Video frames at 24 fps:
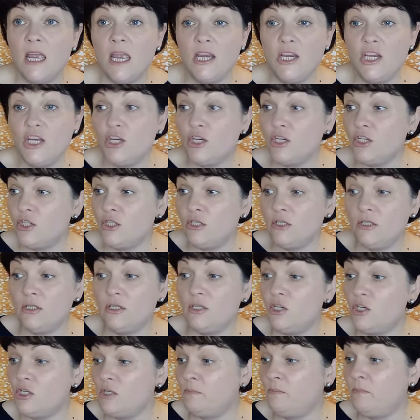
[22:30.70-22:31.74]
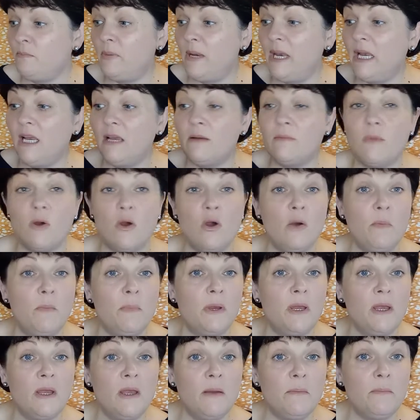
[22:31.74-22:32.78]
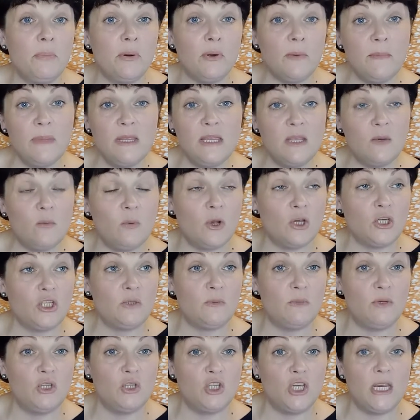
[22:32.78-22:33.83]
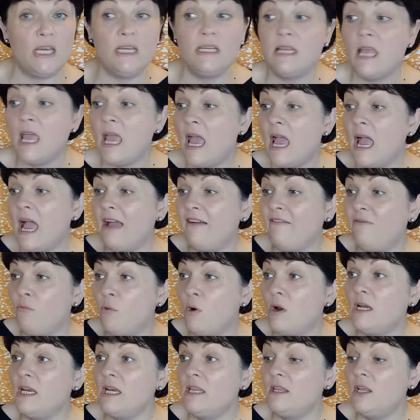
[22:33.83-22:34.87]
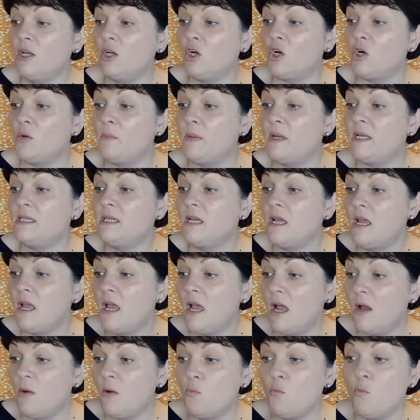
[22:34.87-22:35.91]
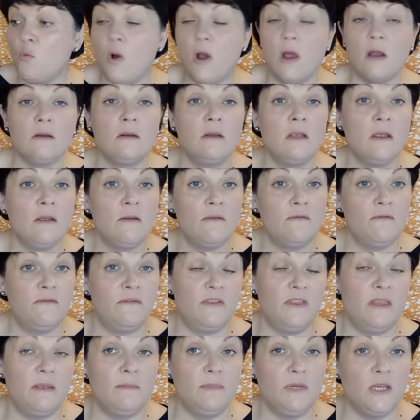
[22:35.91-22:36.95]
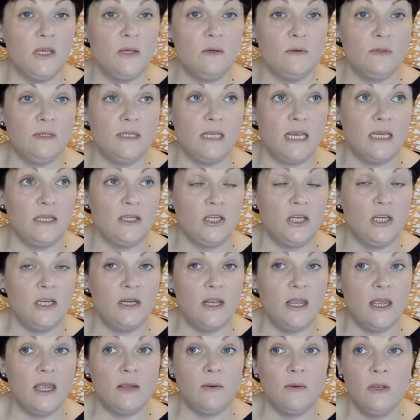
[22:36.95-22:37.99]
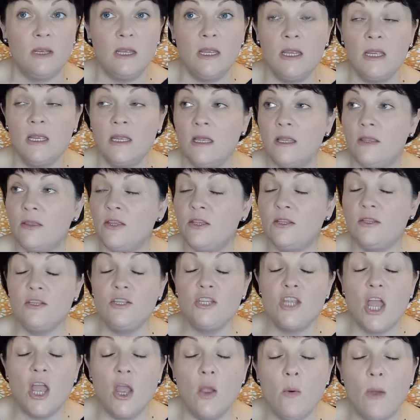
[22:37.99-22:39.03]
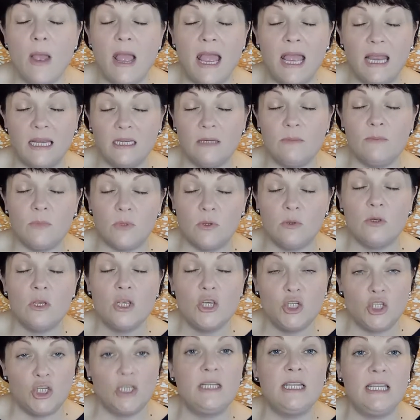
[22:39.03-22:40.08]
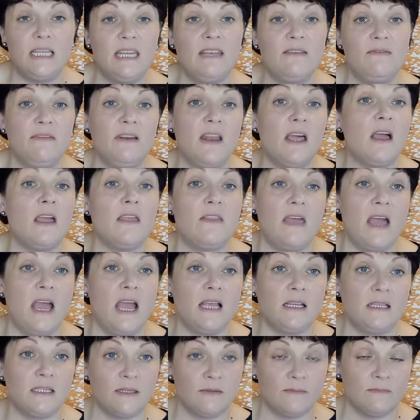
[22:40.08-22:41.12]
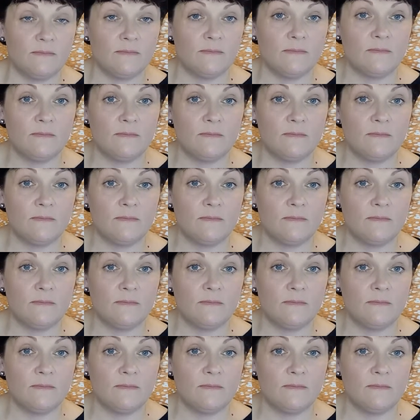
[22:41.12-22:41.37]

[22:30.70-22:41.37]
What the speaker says: And you just pick them up, put them in the washing machine, have one in the cupboard and one for them using. You know, no animal should live like that.